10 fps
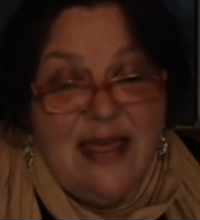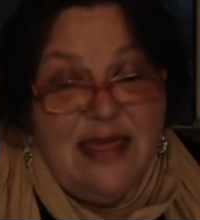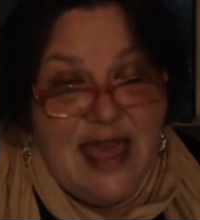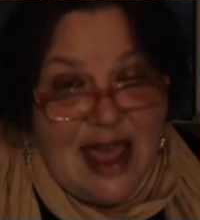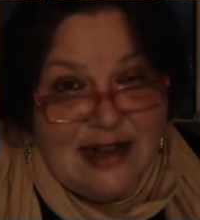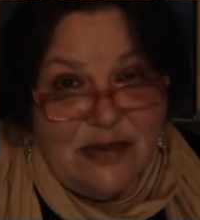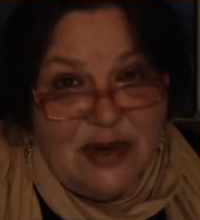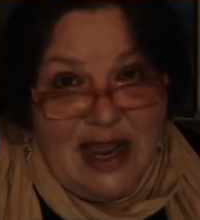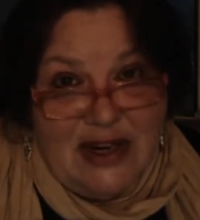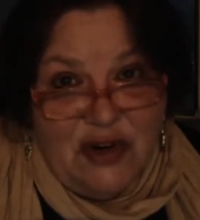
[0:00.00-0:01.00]
That's when I
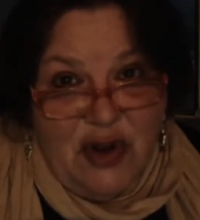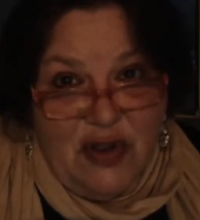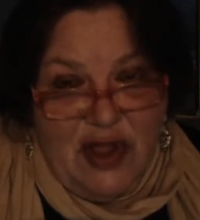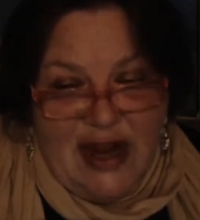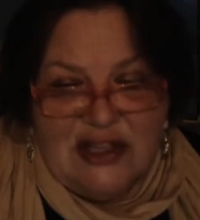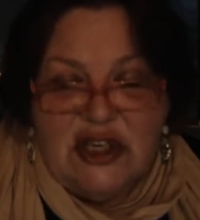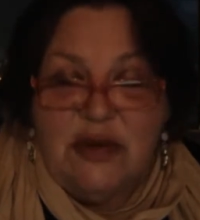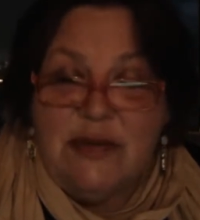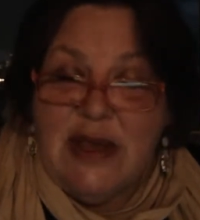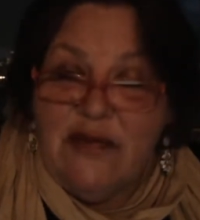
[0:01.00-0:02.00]
had to draw the line, and she
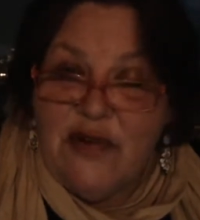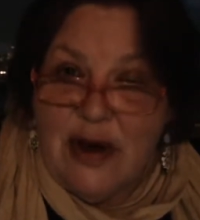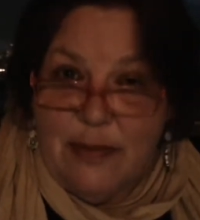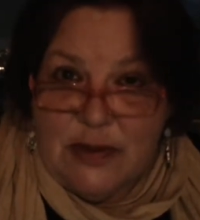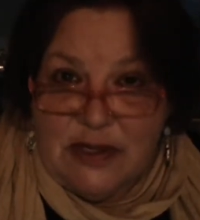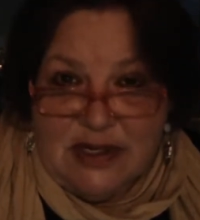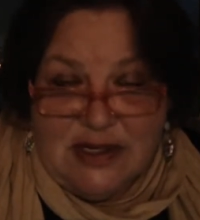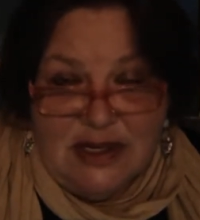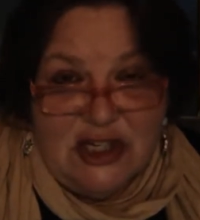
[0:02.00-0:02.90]
was being very persistent.